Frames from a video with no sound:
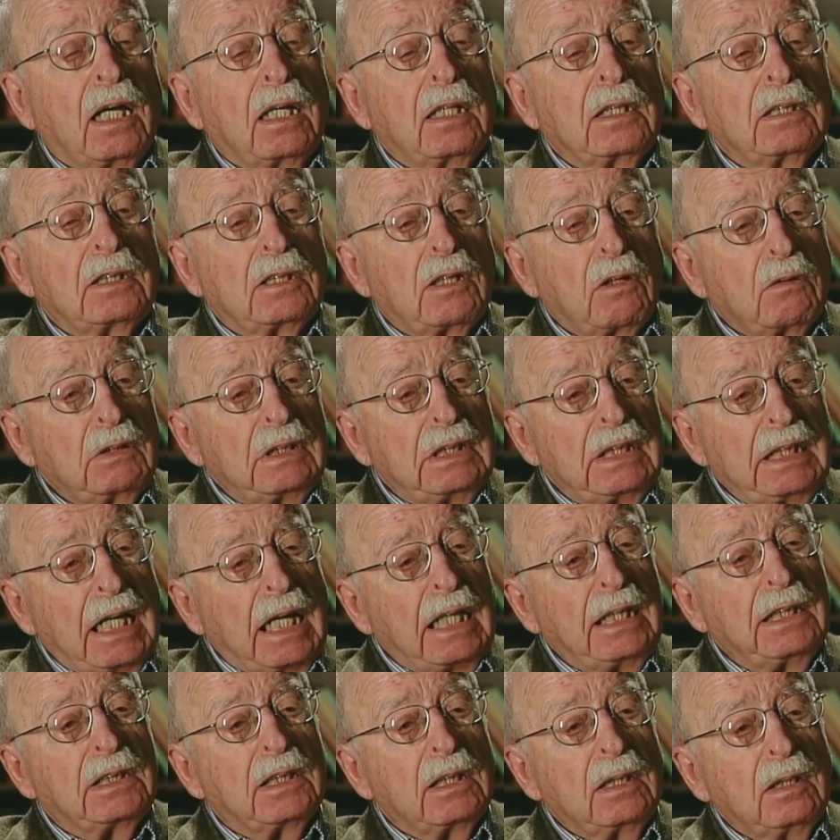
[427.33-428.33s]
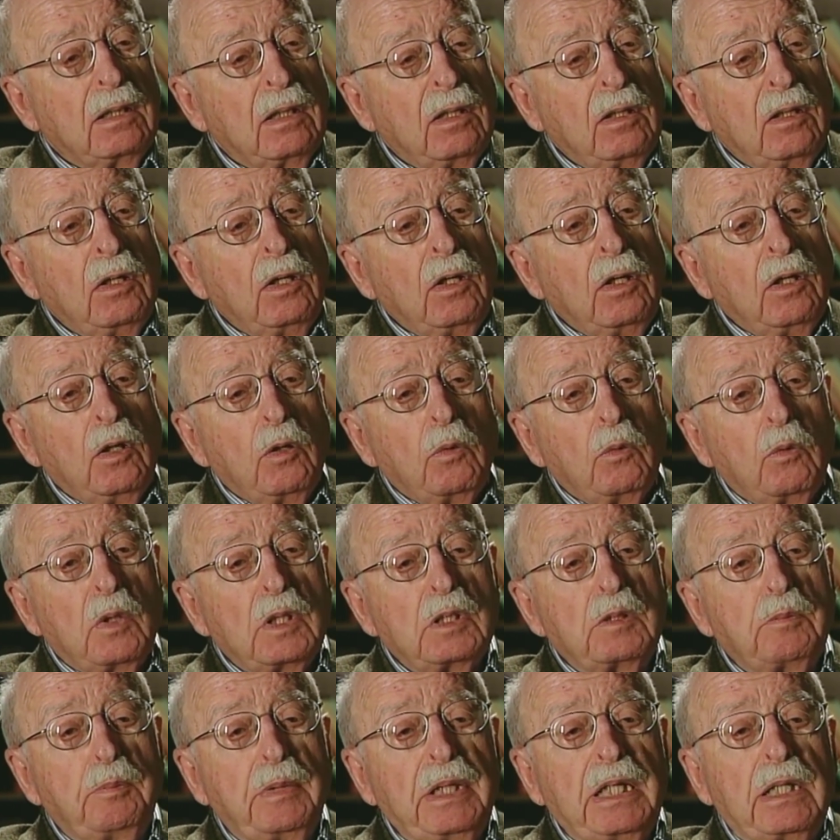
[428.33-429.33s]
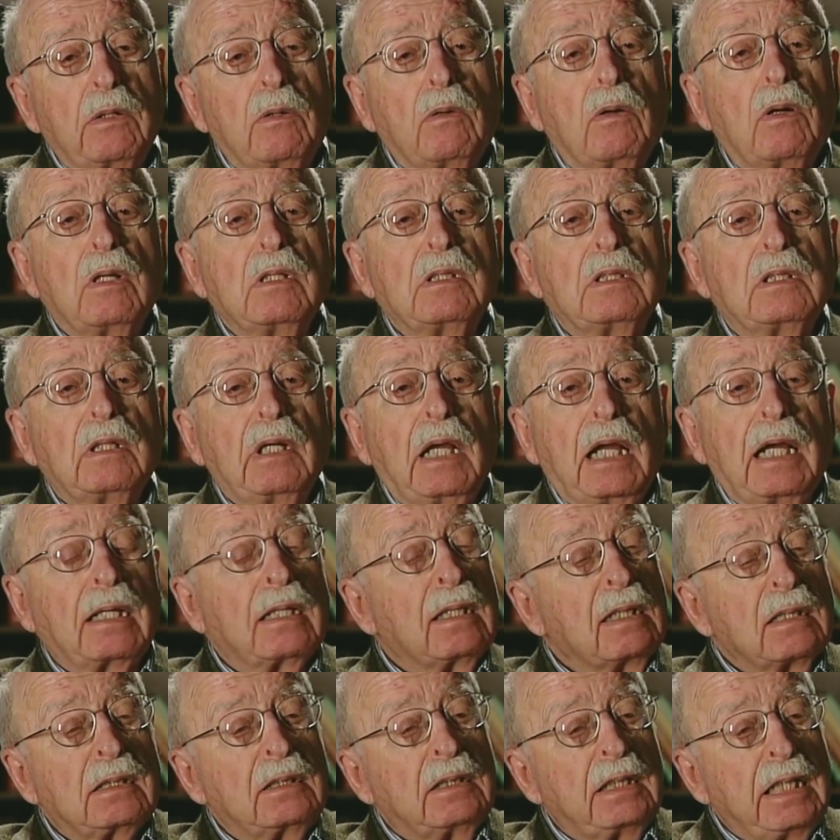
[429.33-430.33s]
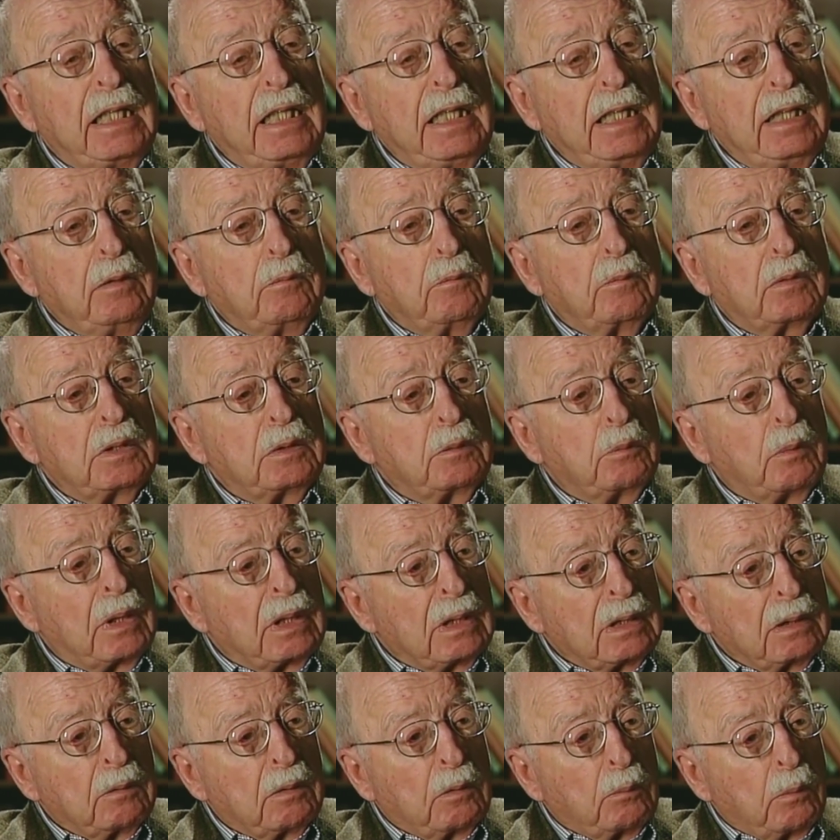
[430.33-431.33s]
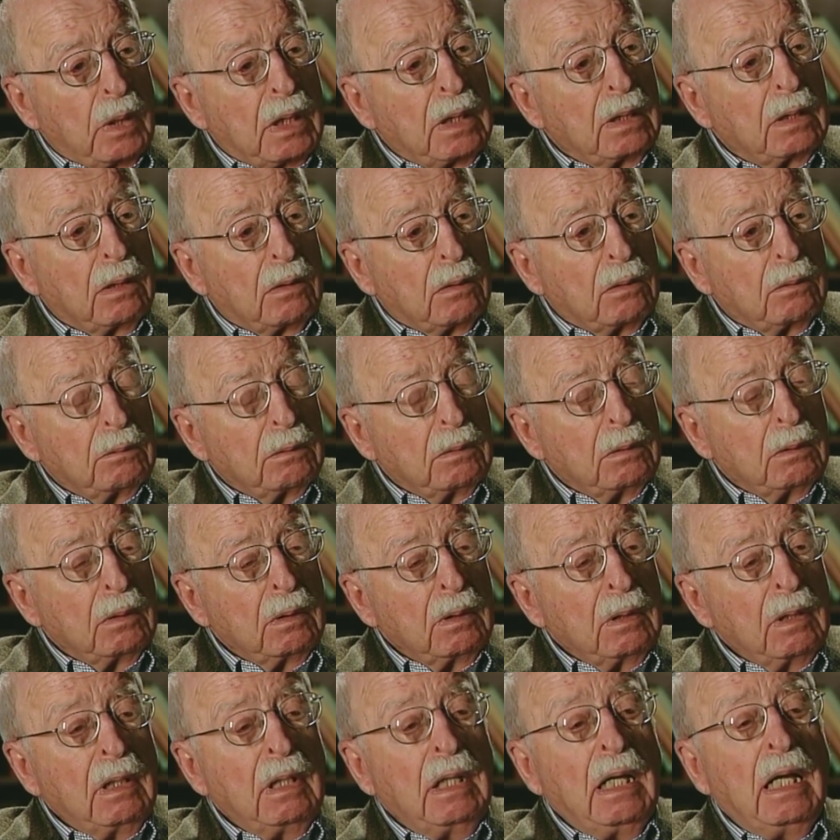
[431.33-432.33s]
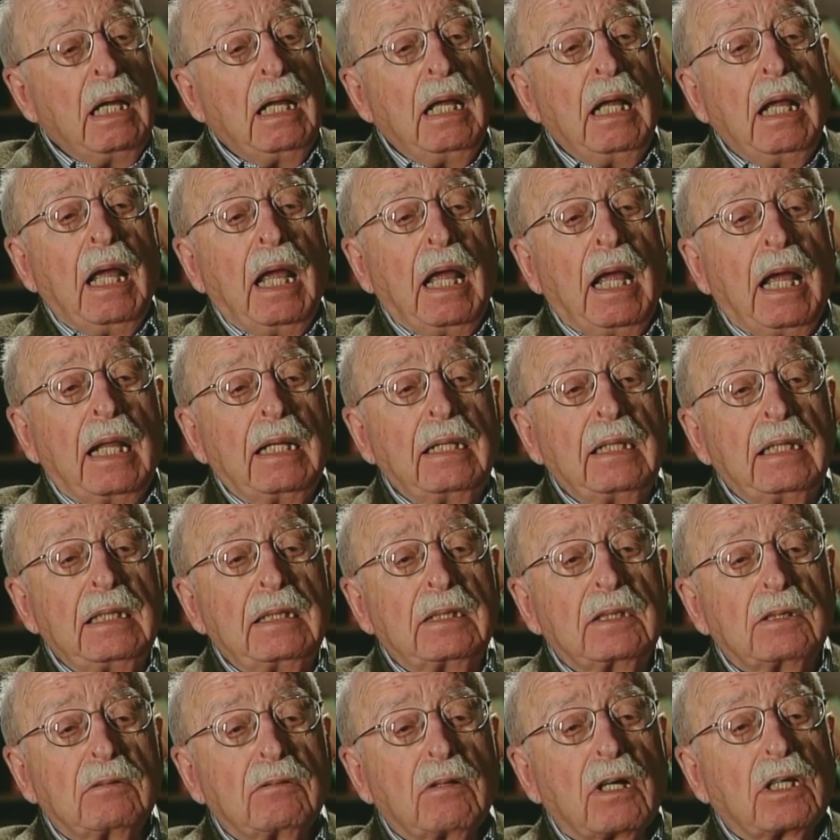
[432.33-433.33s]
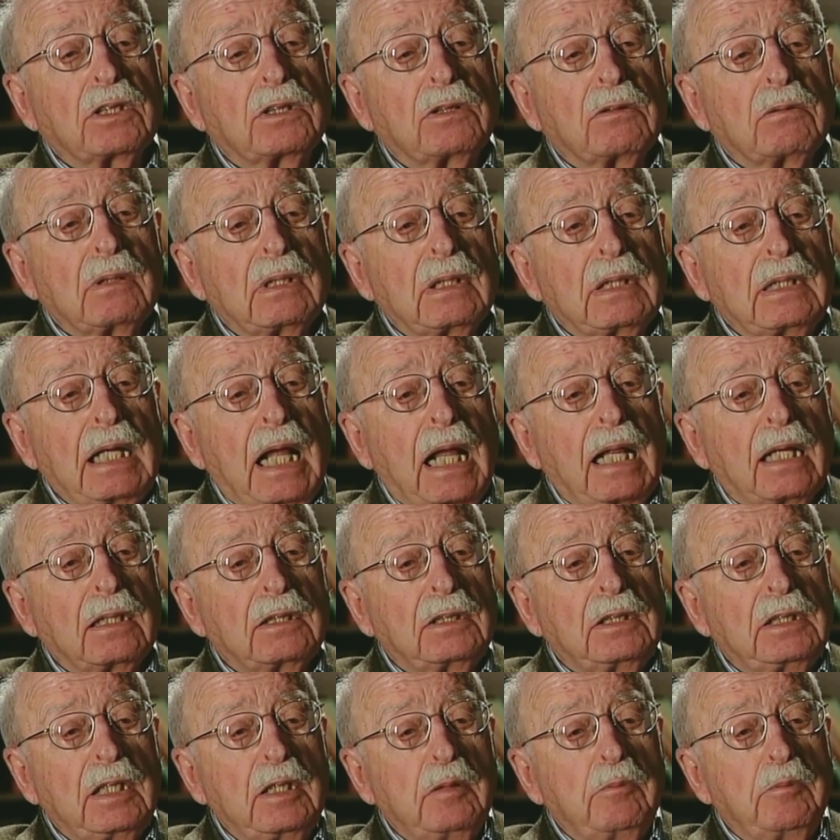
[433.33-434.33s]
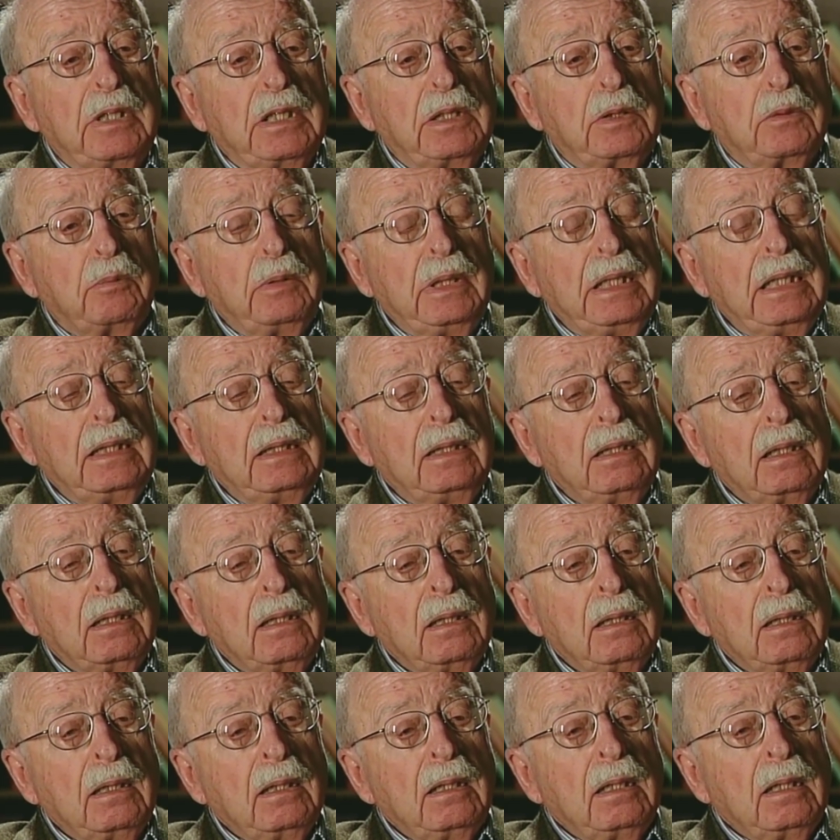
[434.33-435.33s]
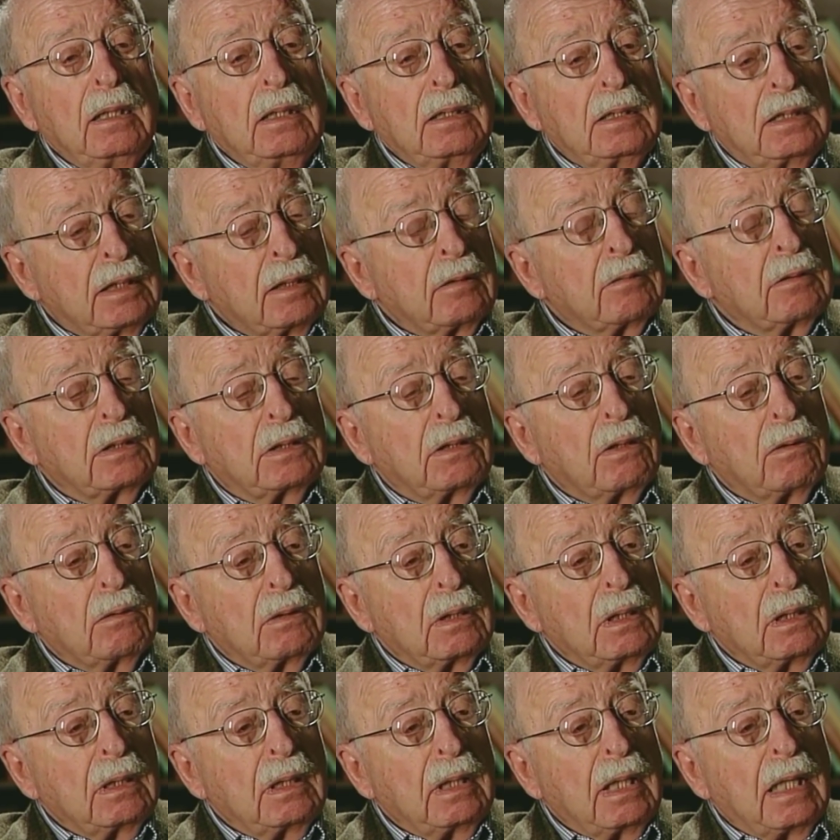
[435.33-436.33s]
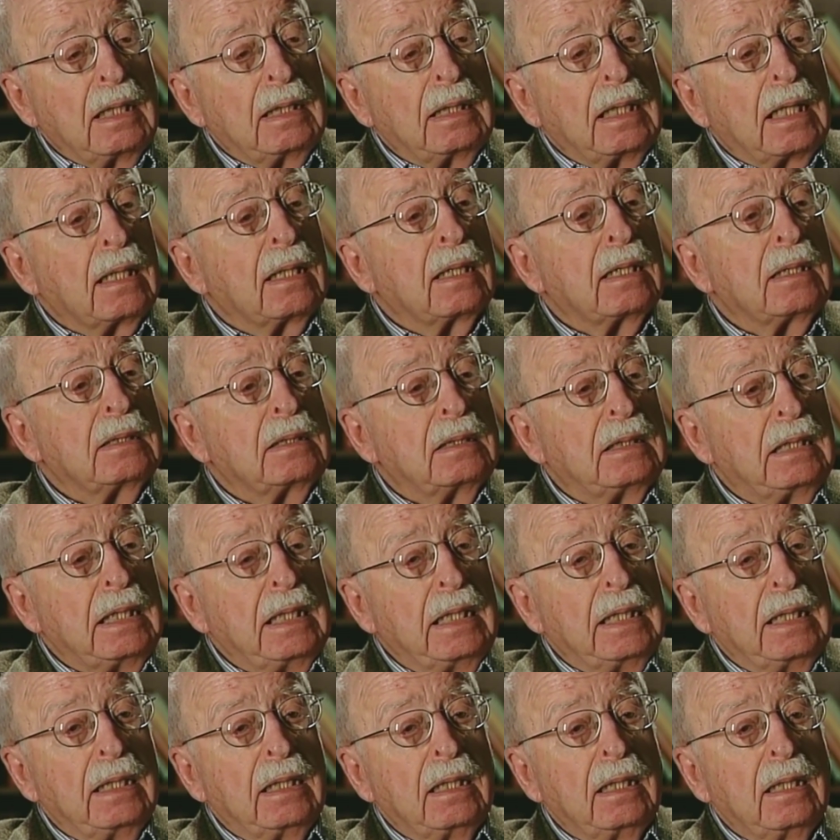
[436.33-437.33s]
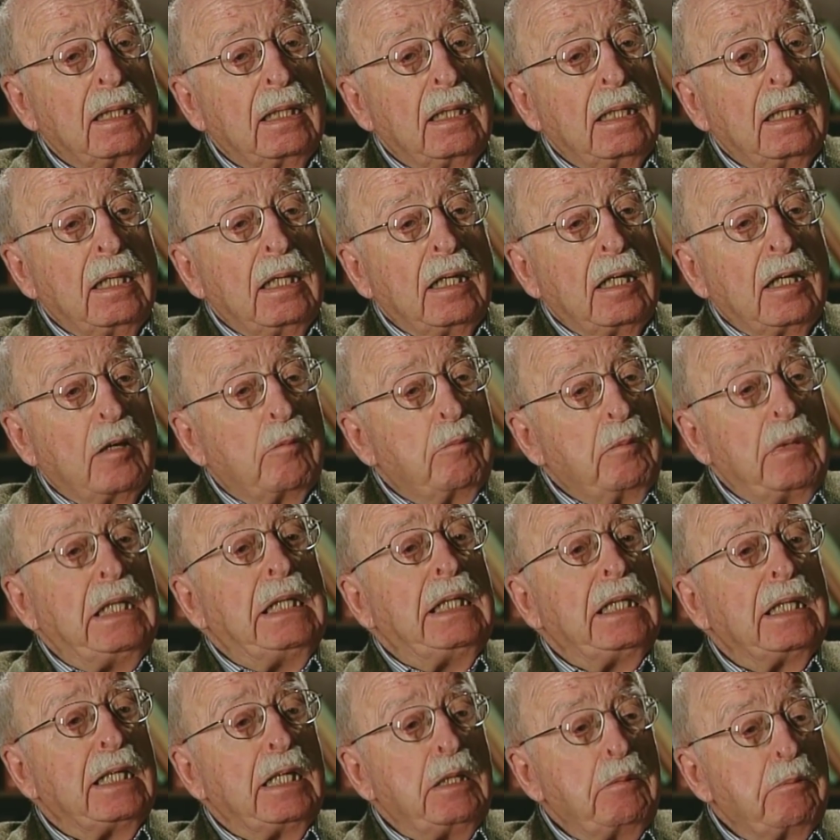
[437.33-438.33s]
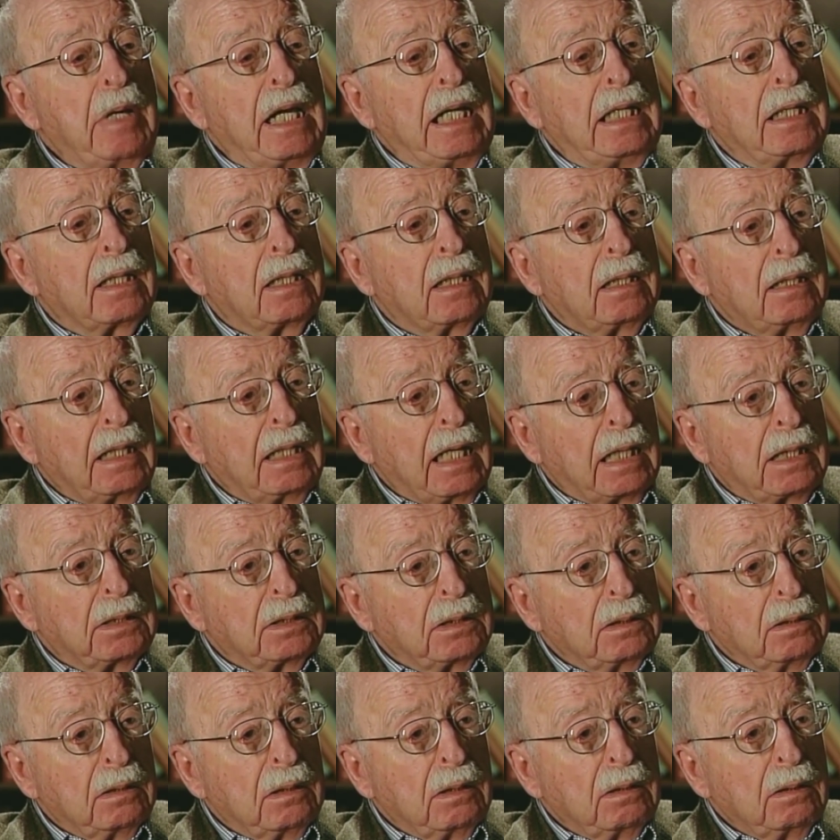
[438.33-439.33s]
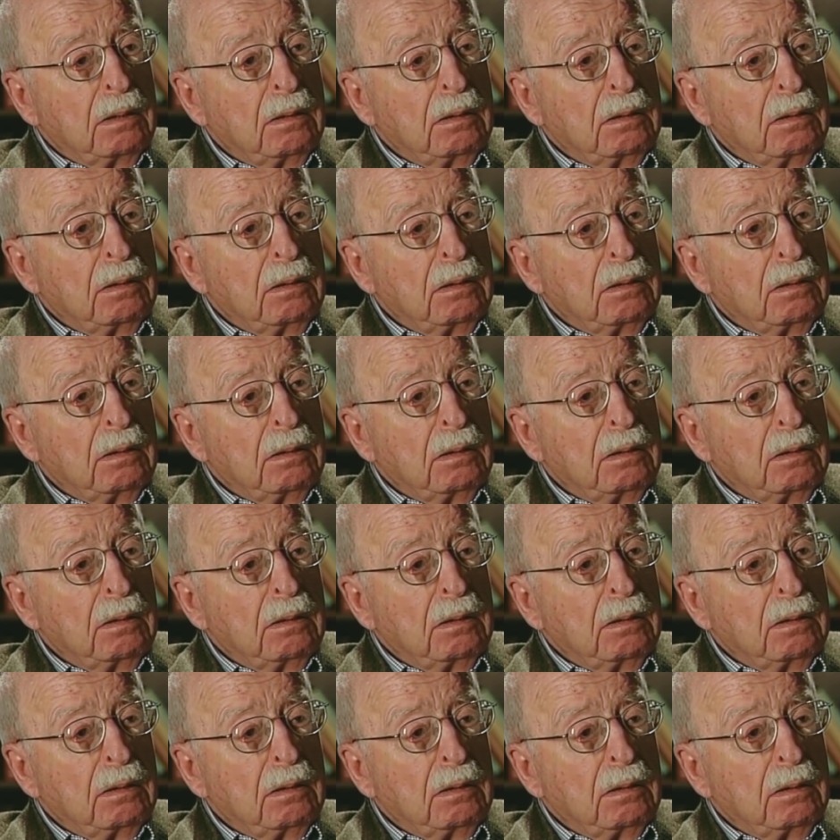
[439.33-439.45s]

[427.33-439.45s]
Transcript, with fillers: association was because LSD was well, well known, and the structural analogy between serotonin and LSD immediately made a connection.